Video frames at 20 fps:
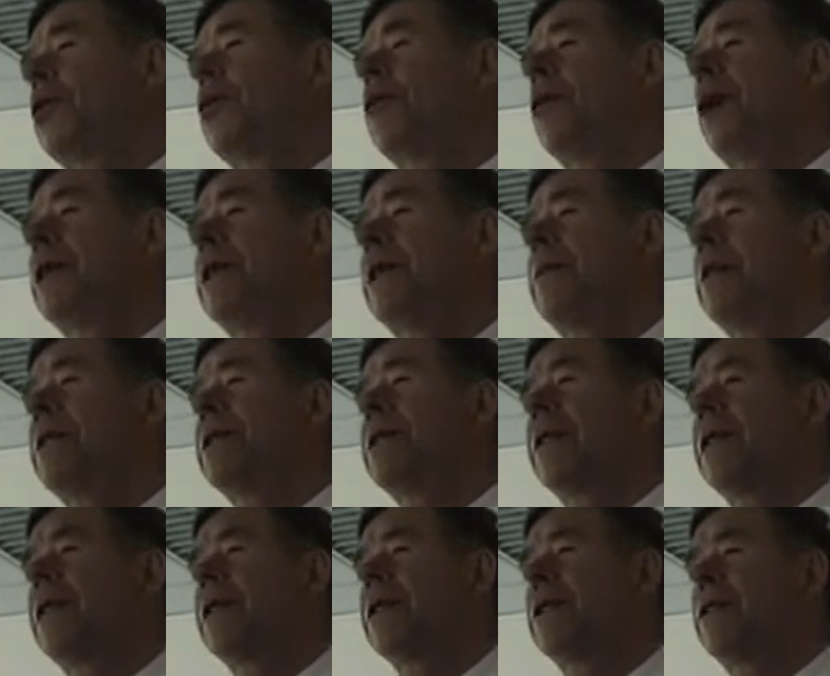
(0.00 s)
of
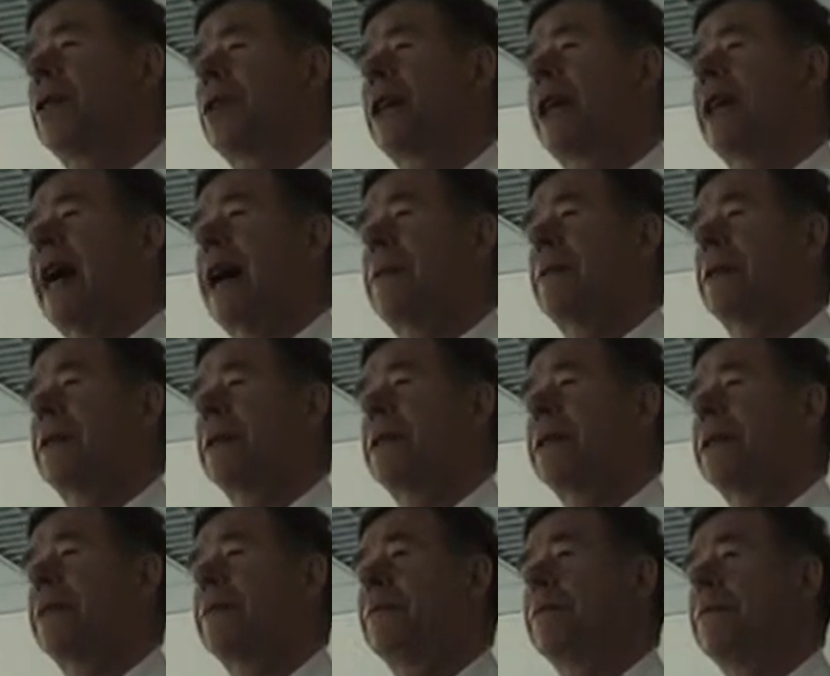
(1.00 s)
Bio-Strath for the
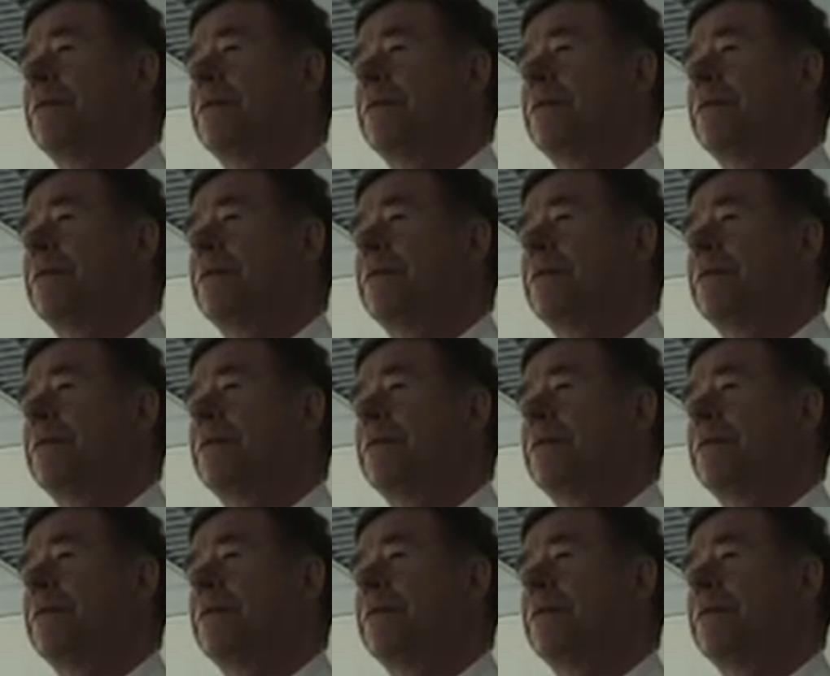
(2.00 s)
camels.